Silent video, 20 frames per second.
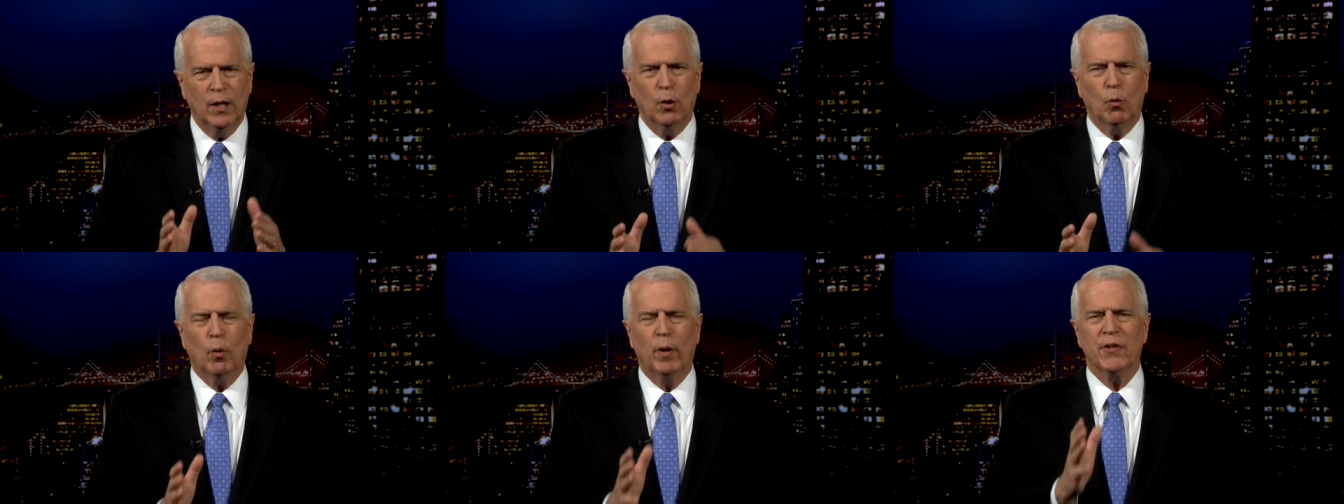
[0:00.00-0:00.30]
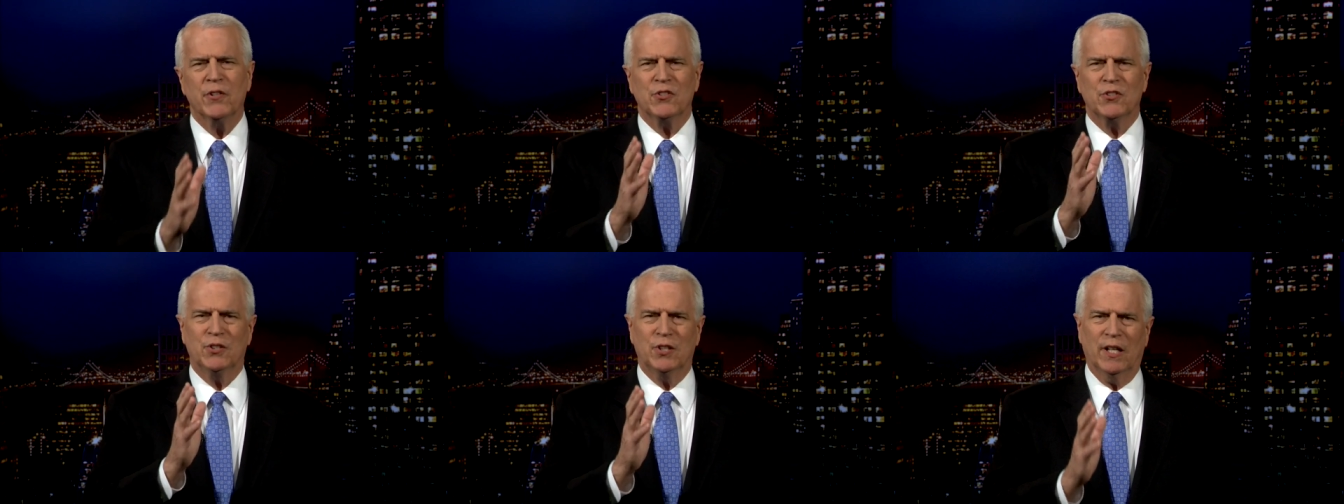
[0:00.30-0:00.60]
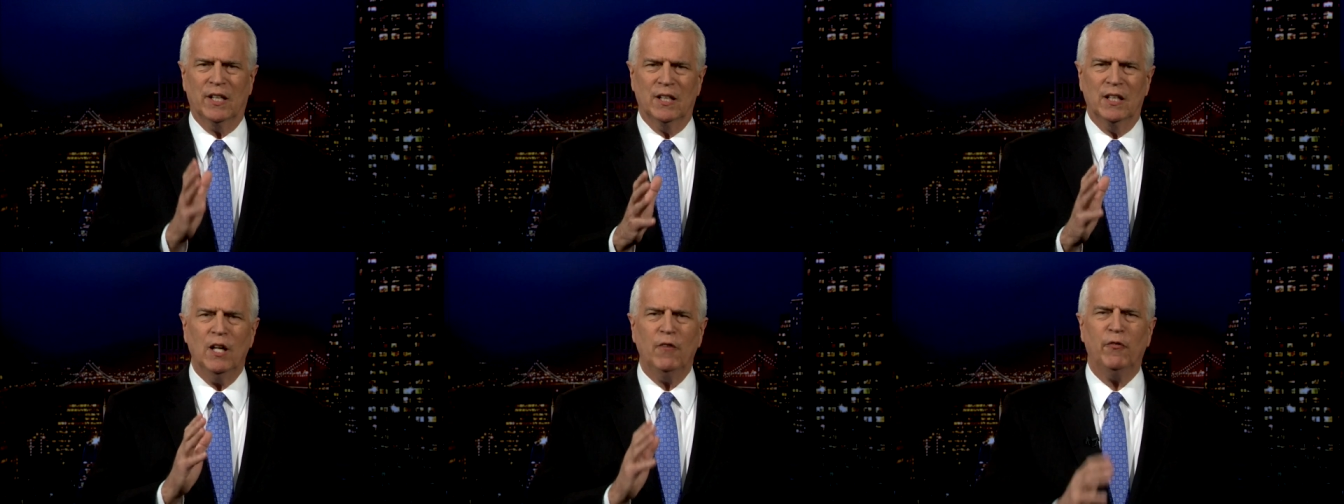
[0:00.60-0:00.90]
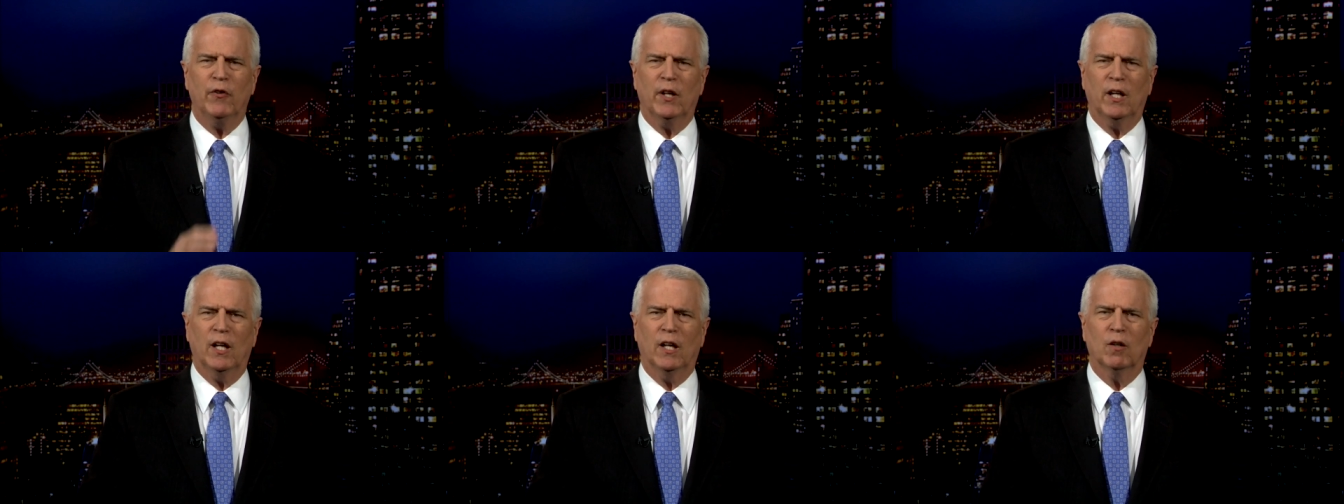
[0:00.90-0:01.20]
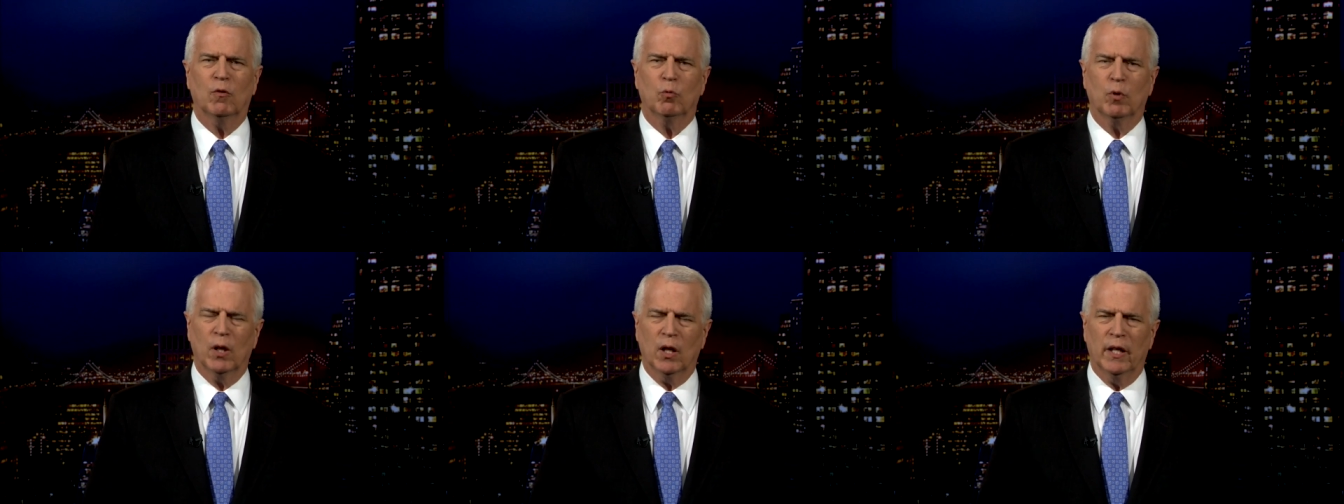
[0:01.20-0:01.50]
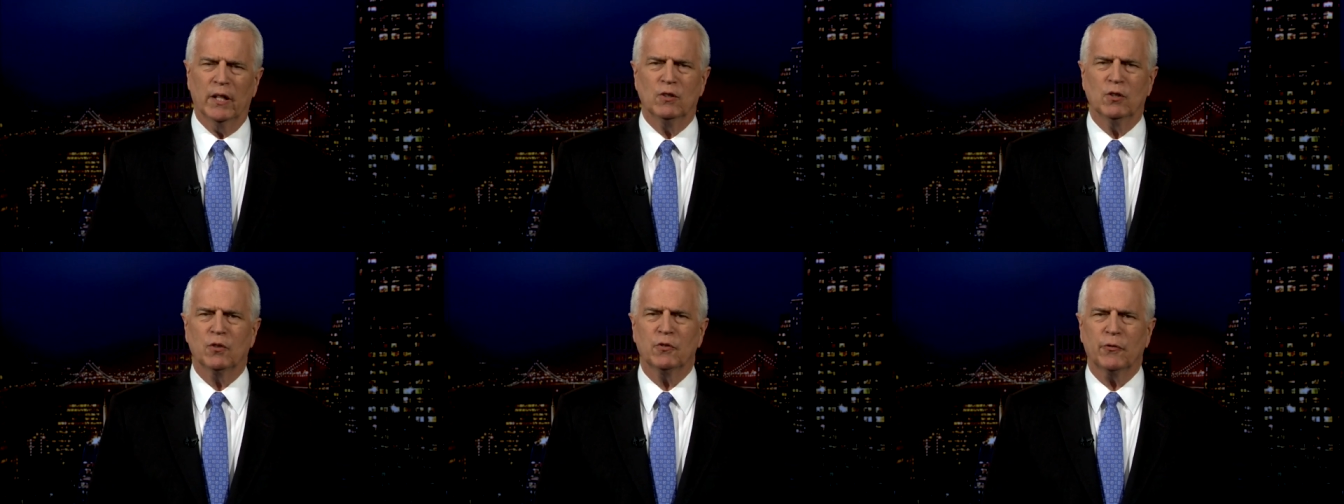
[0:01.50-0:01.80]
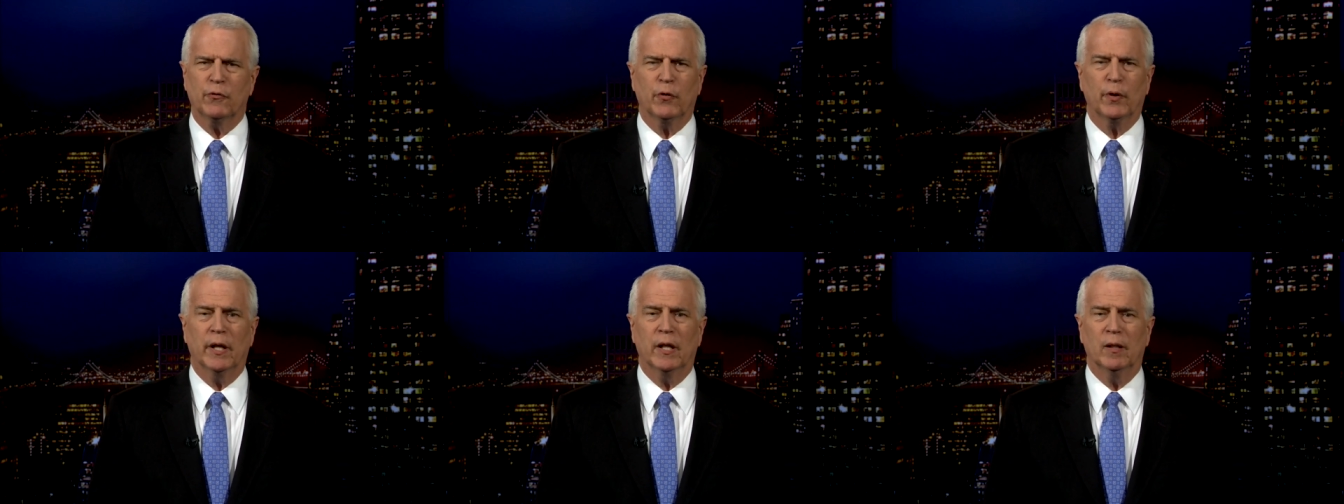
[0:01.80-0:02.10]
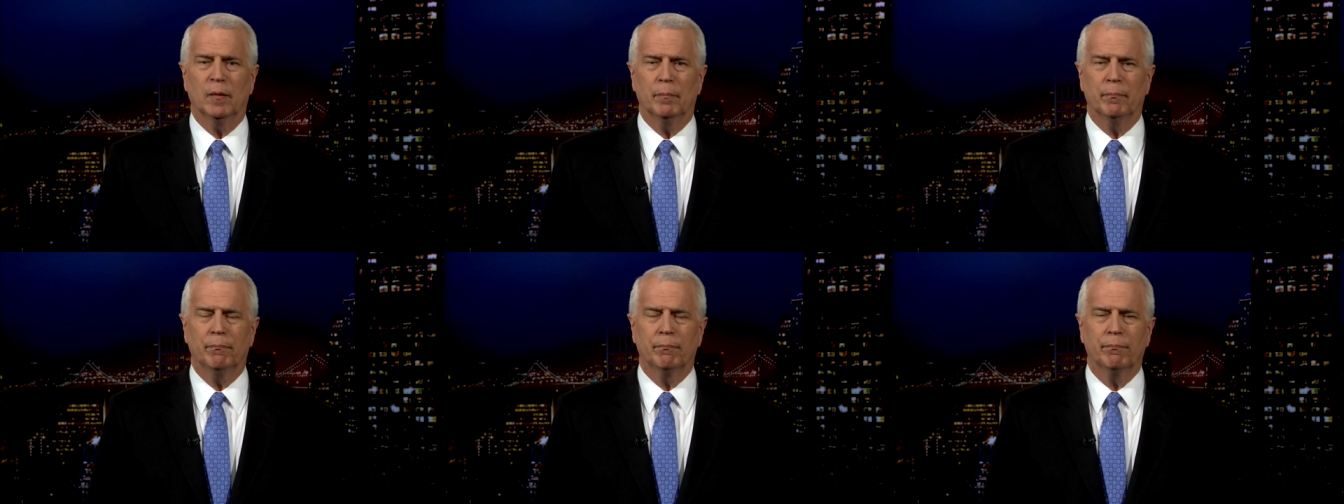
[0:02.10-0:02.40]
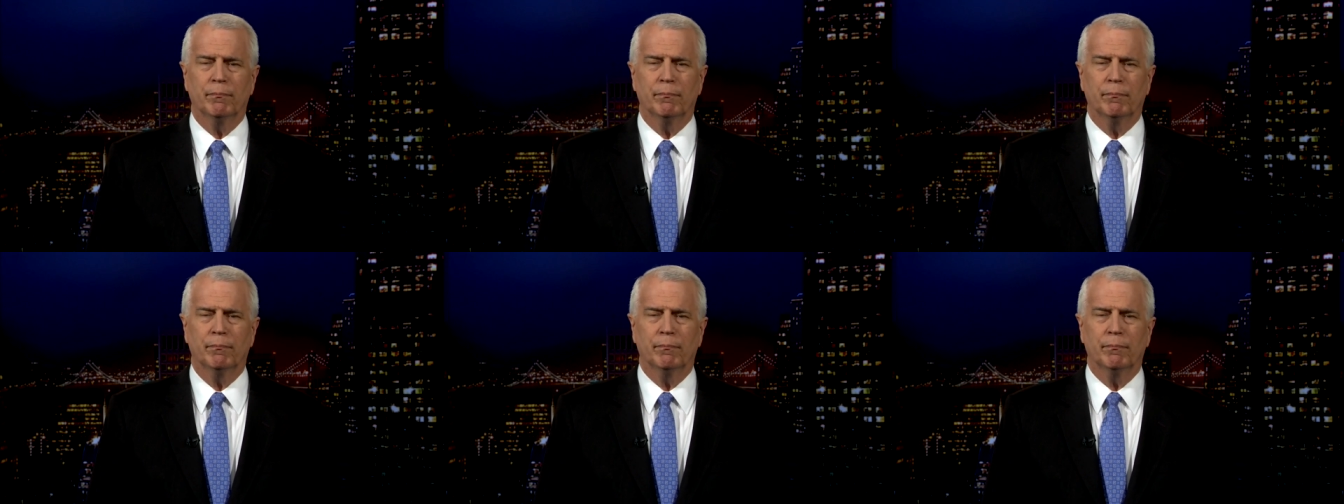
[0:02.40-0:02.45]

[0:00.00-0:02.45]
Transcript: with significant religious freedom.